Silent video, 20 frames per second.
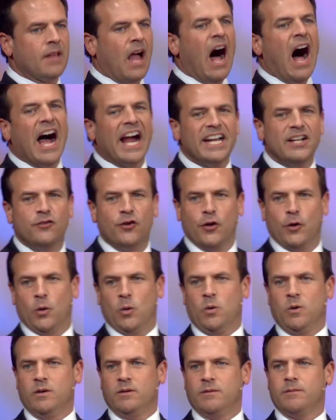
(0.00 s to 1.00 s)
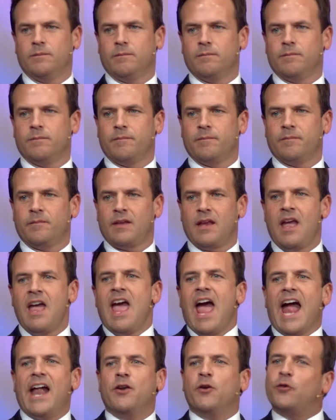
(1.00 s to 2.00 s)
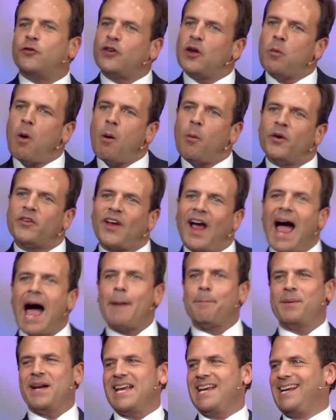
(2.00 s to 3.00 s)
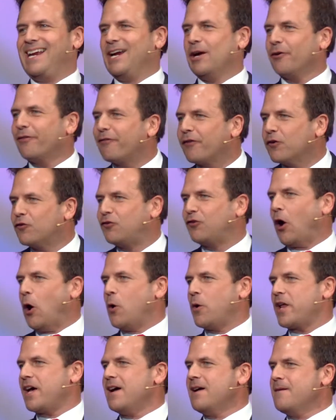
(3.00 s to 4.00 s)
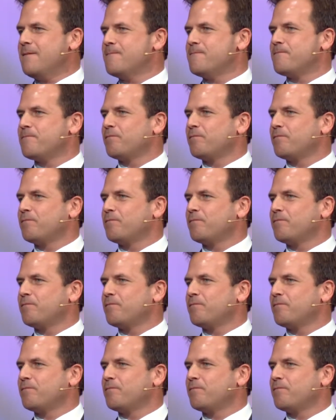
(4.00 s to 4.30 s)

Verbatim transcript: I do. And you see what was happening here for Jonah?